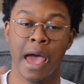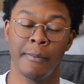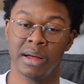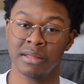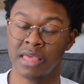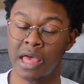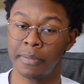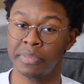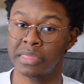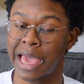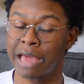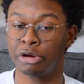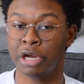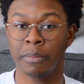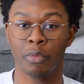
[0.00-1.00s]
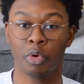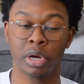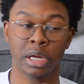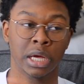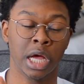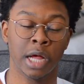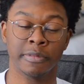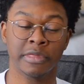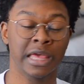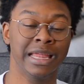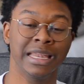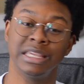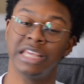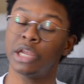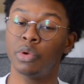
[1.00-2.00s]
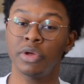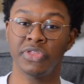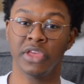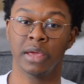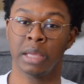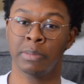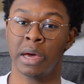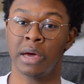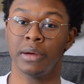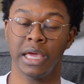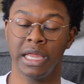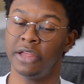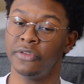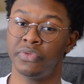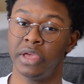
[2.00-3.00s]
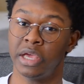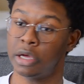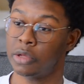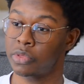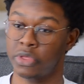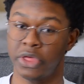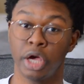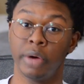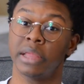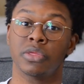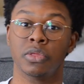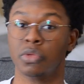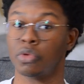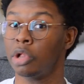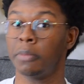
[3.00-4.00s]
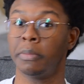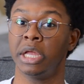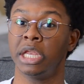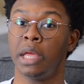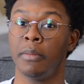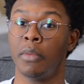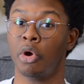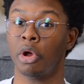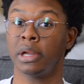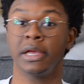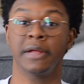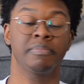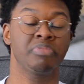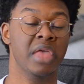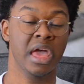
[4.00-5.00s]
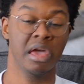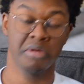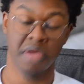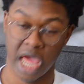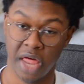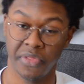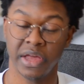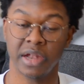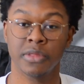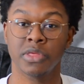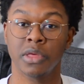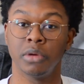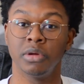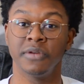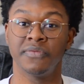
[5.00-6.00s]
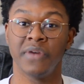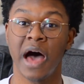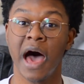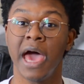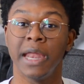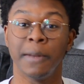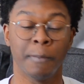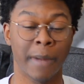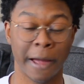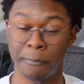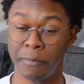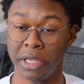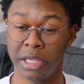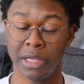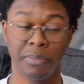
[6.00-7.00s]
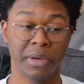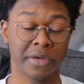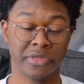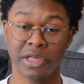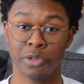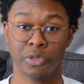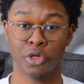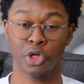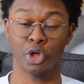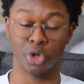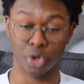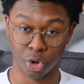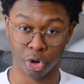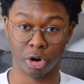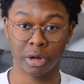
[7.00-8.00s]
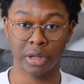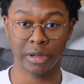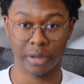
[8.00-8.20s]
and by the time Saturday morning comes, they don't want to think about anything until they go back to school on Monday morning. And that is totally fine by me, because it is your